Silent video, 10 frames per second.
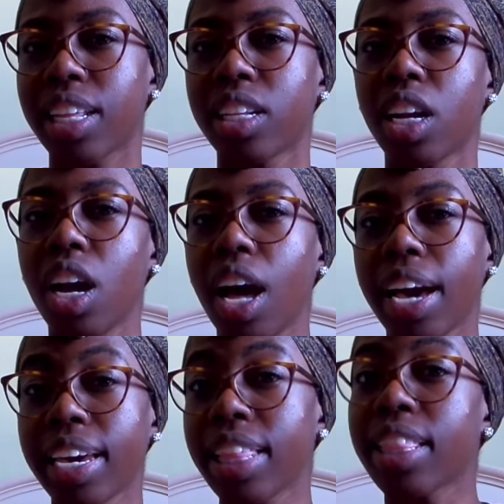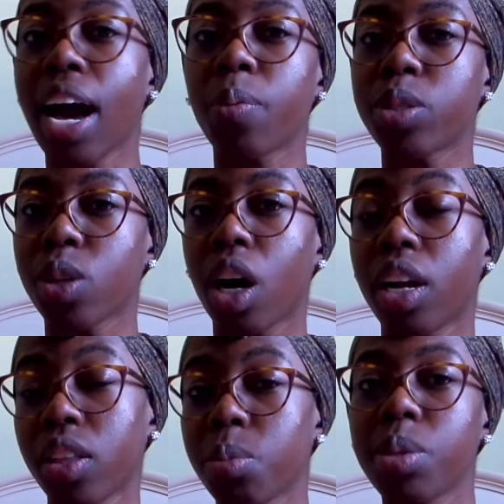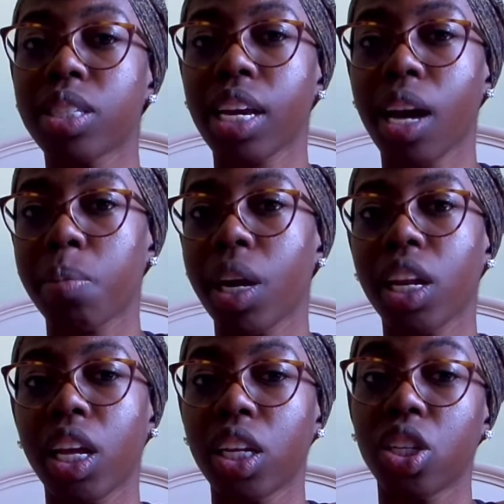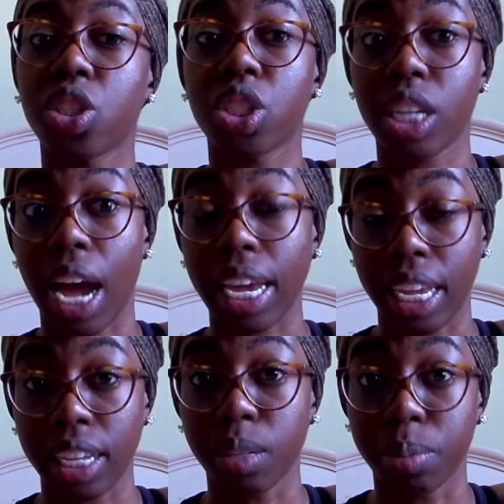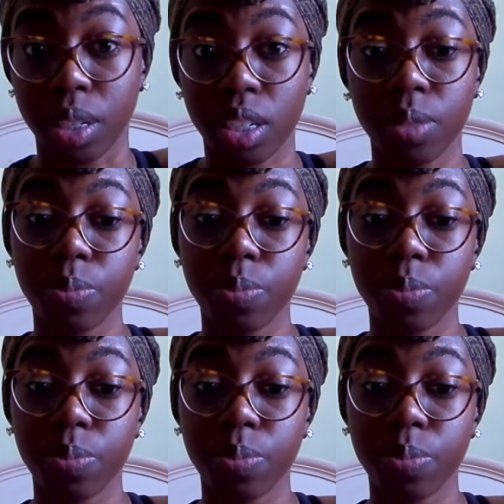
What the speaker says: And again, that was another mistake I made in addition to not getting the book.